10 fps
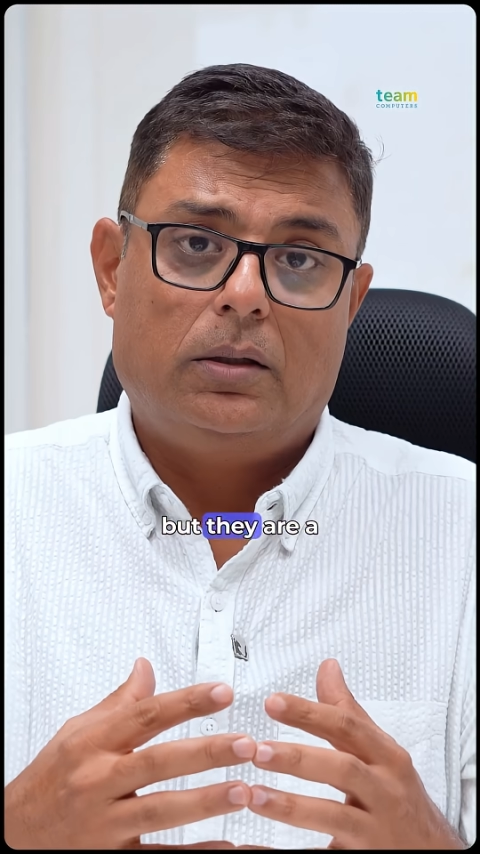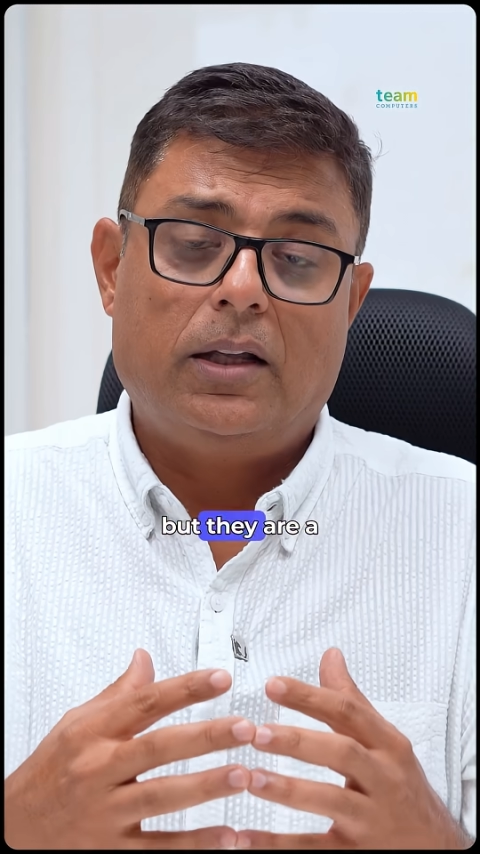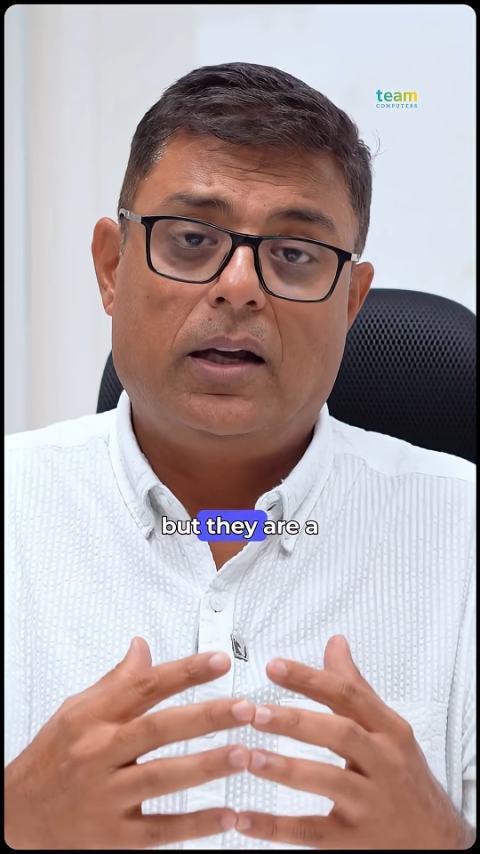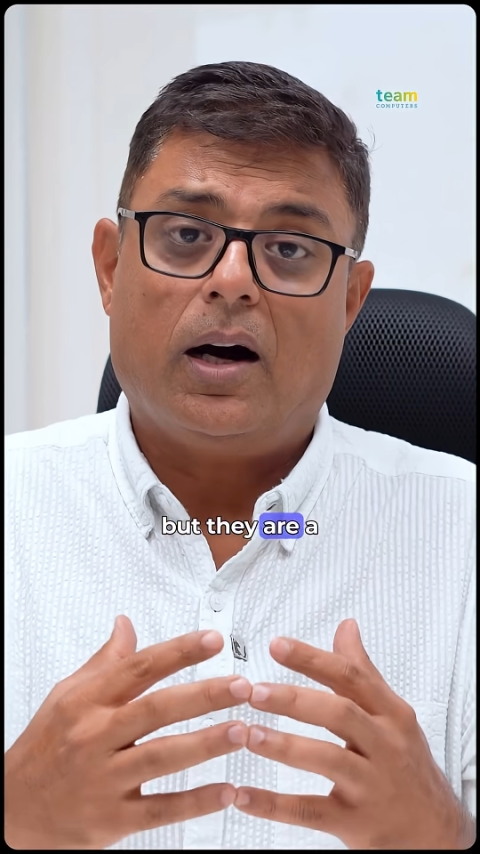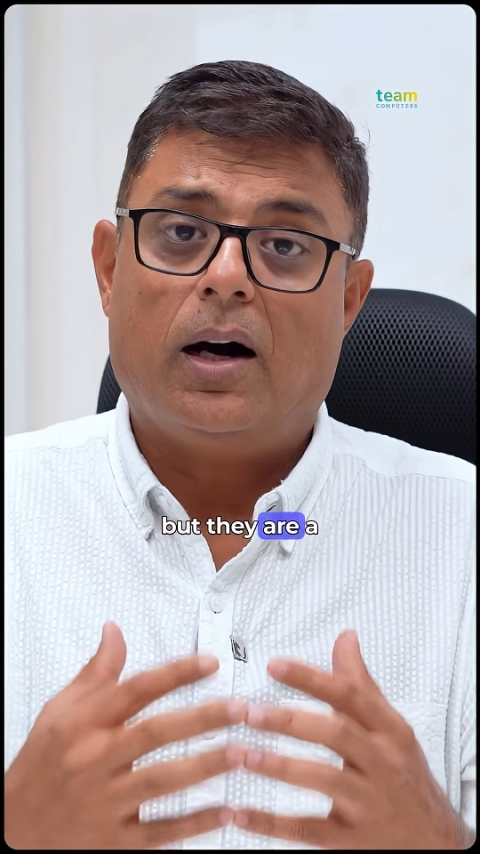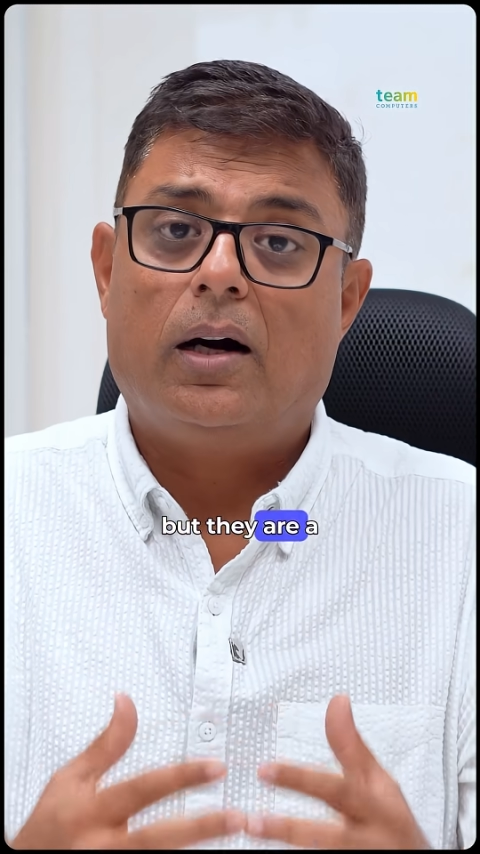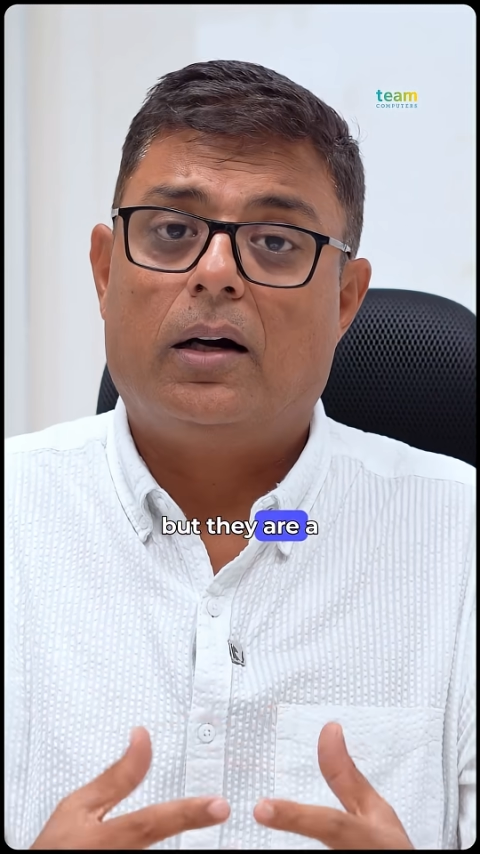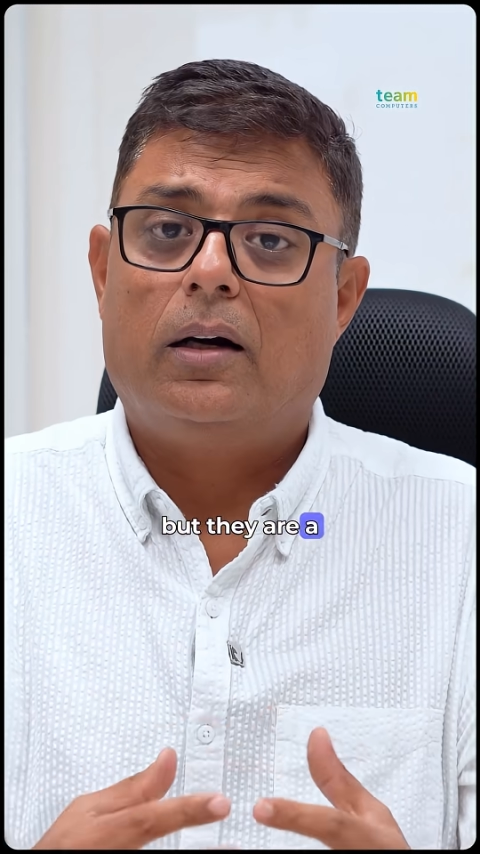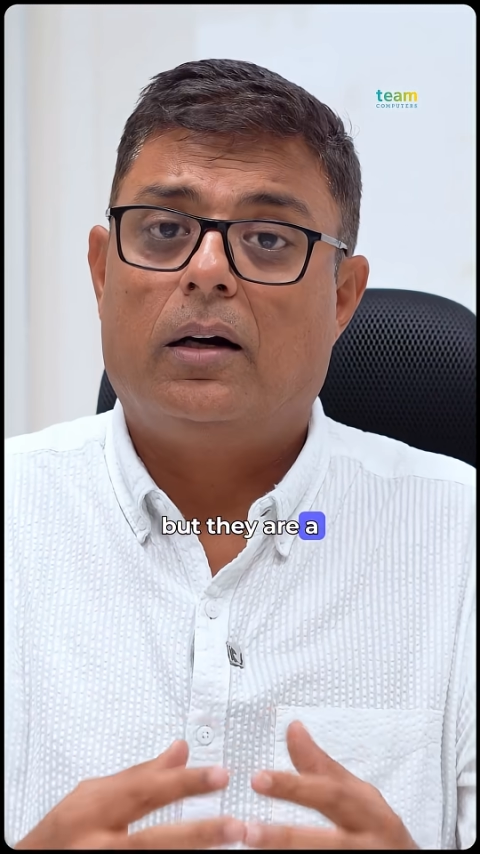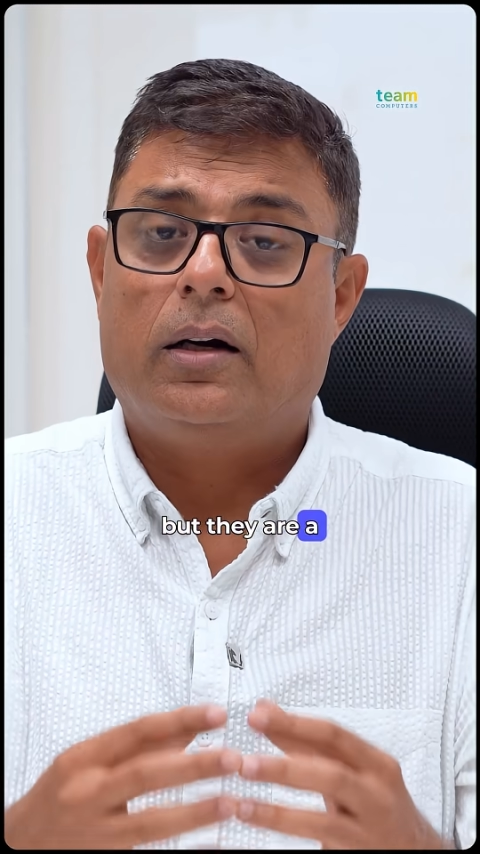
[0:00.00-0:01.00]
they
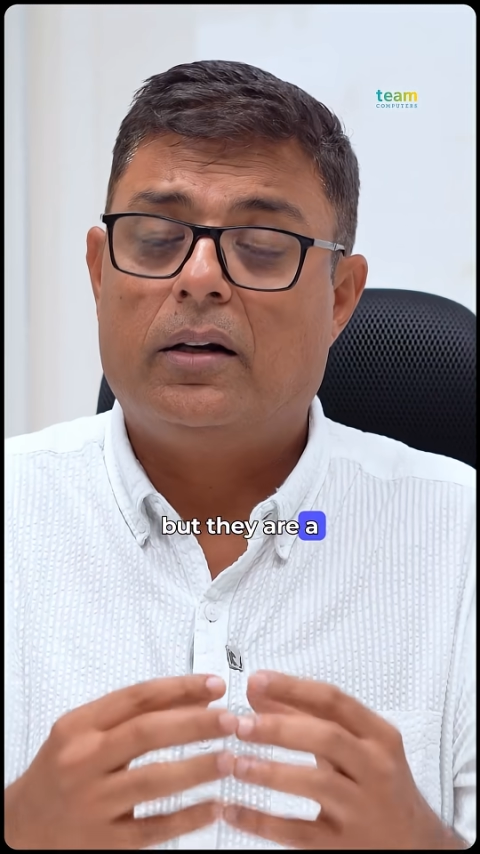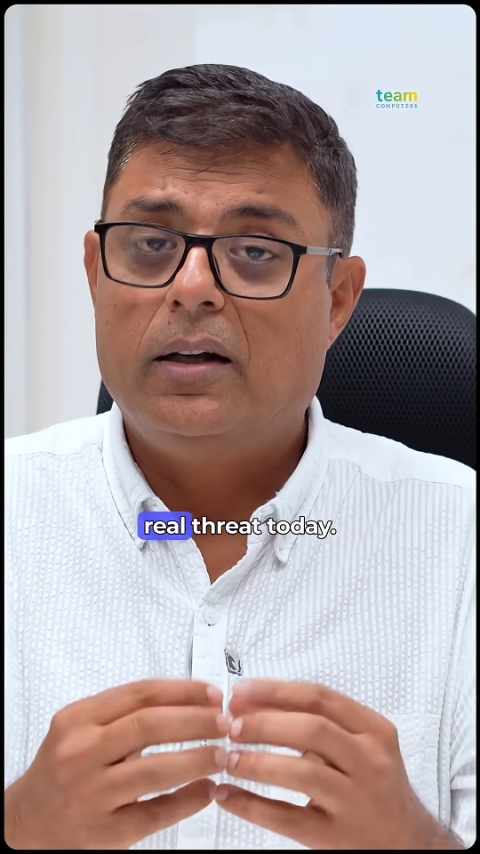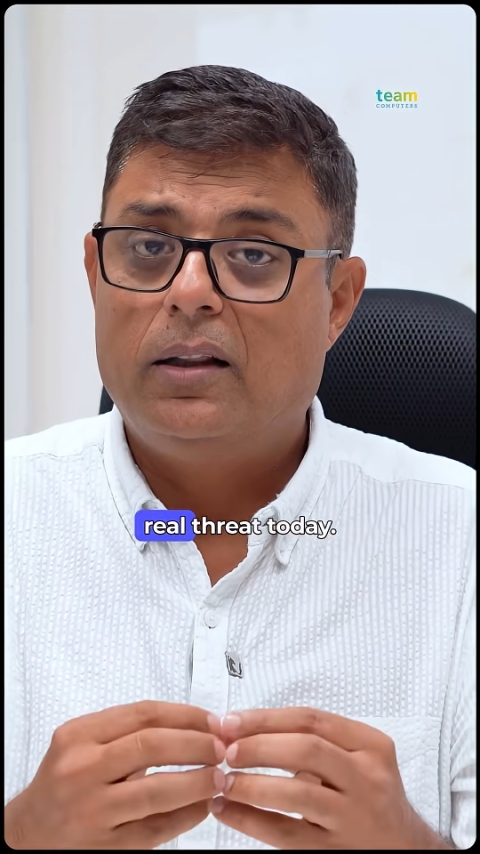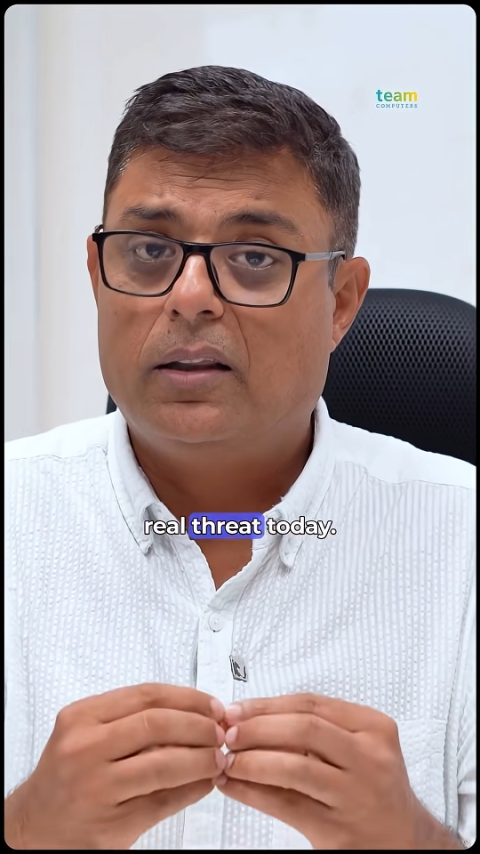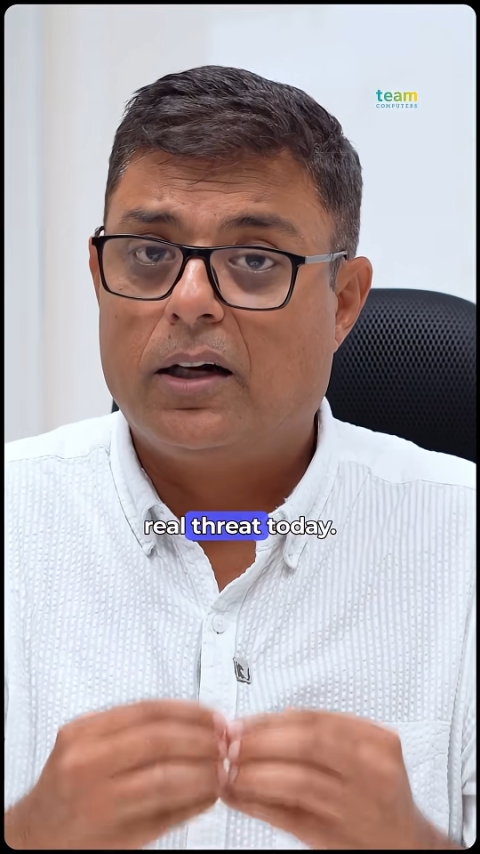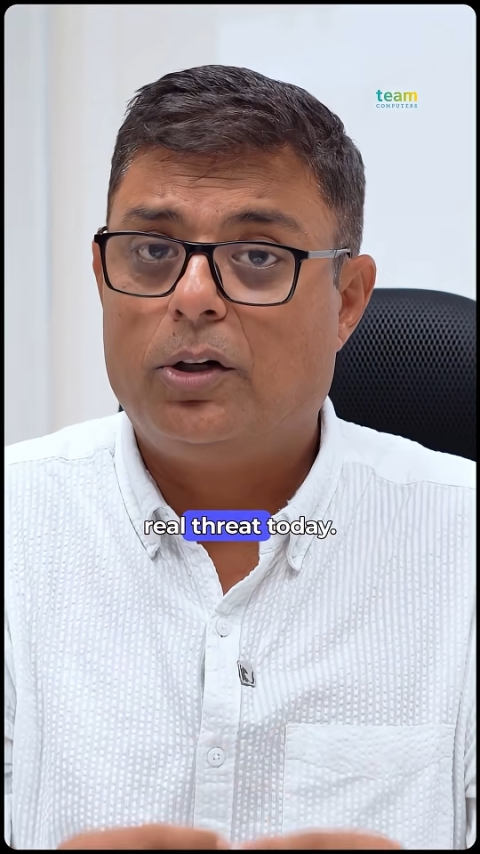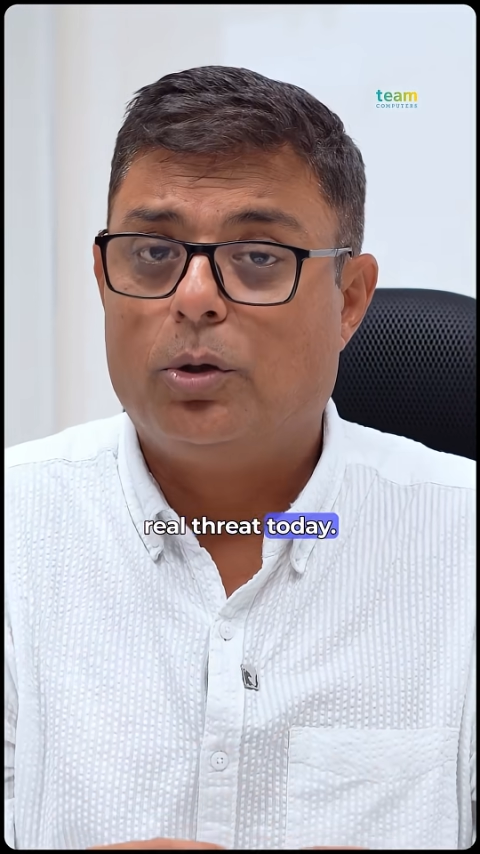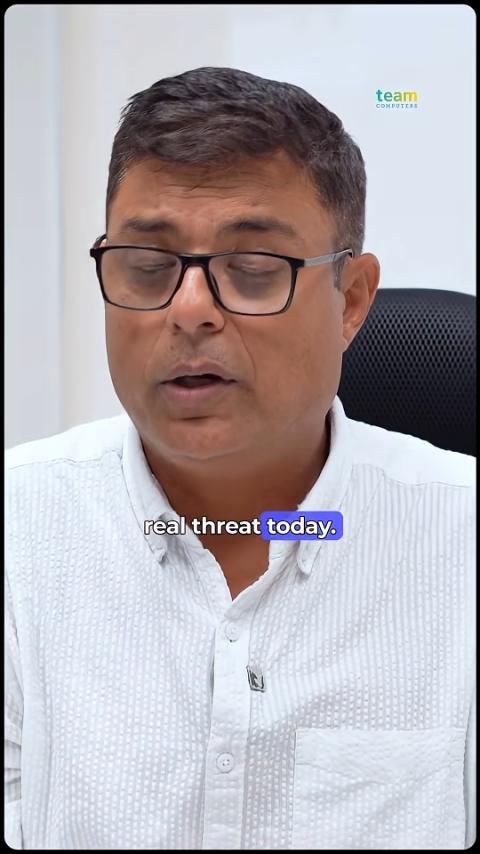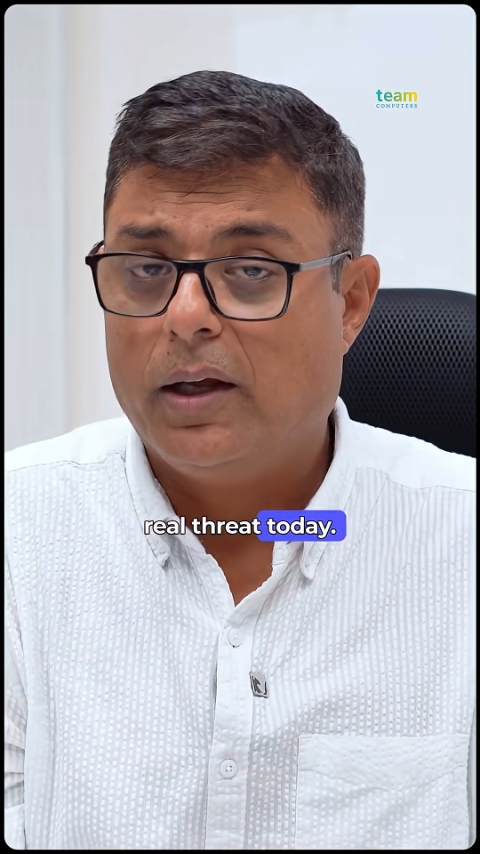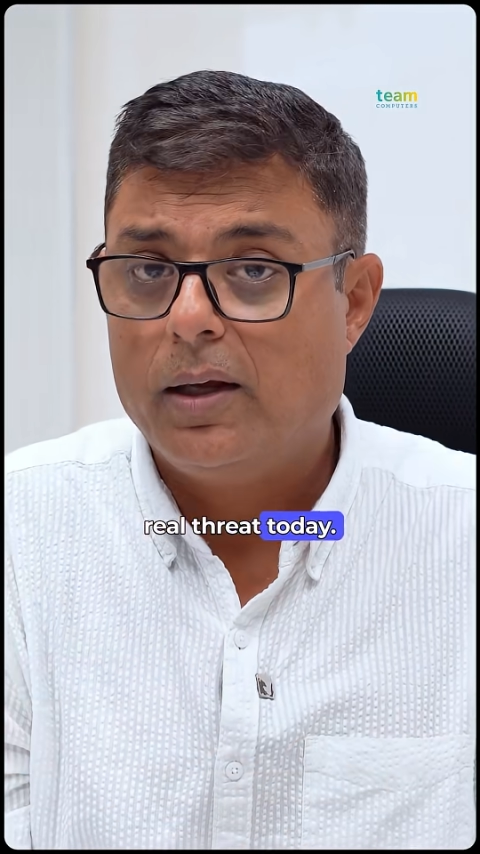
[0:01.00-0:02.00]
are a real threat
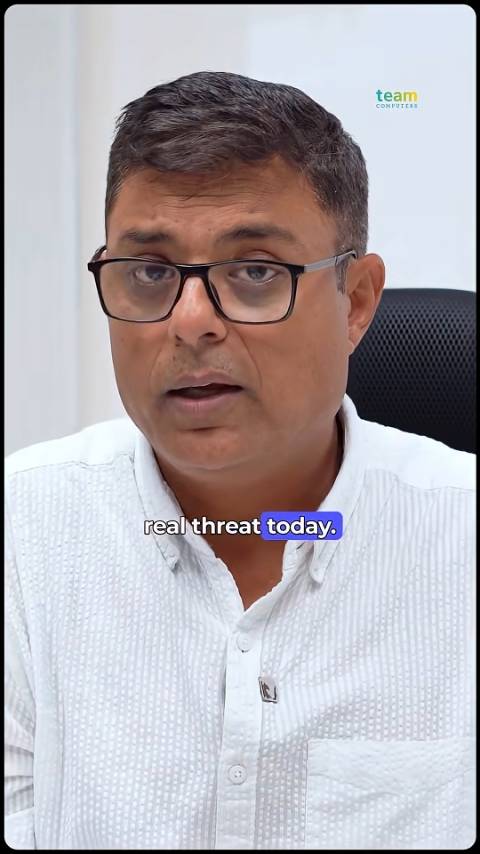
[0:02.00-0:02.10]
today.